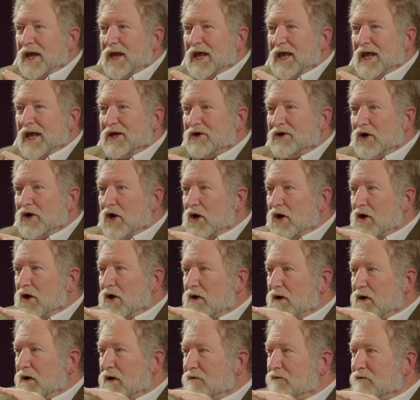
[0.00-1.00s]
and
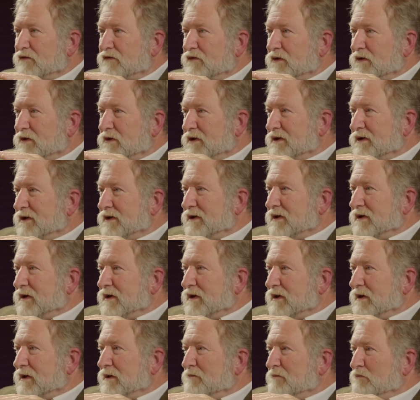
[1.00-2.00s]
all of the
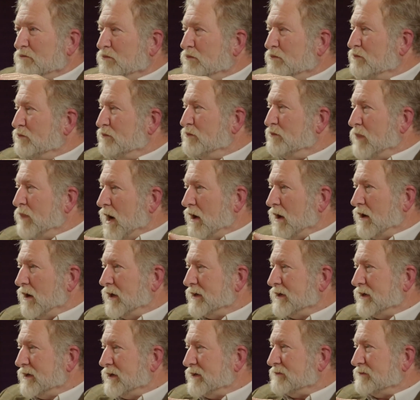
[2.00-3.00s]

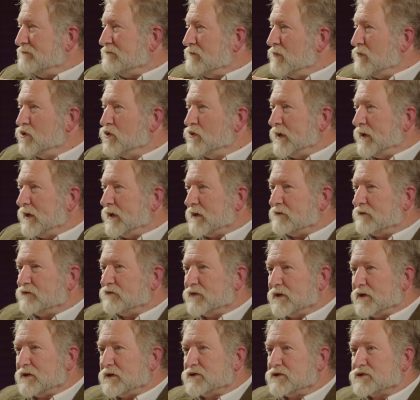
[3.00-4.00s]
bawling and mooing and
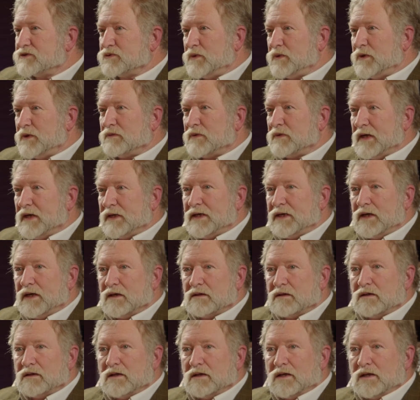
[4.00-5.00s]
everything just went right
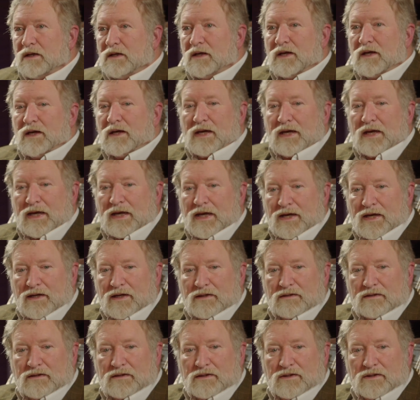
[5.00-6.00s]
down.
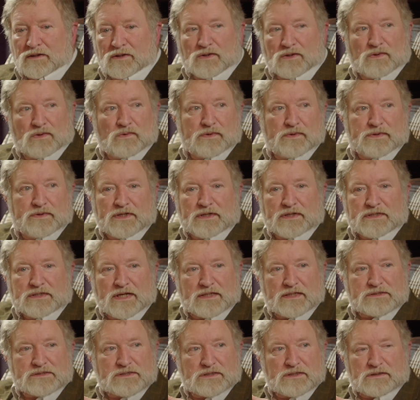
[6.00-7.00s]
And when they
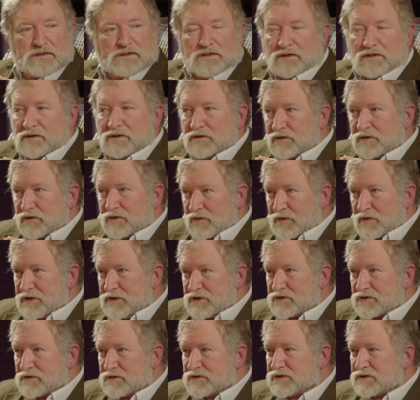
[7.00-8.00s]
tested the
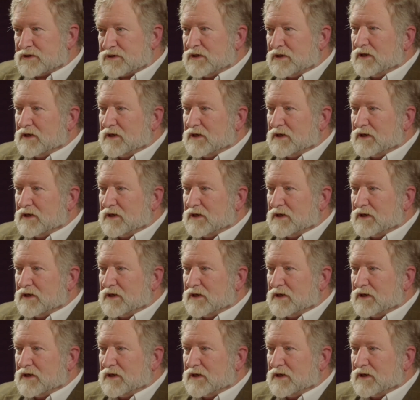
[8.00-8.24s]
creatures,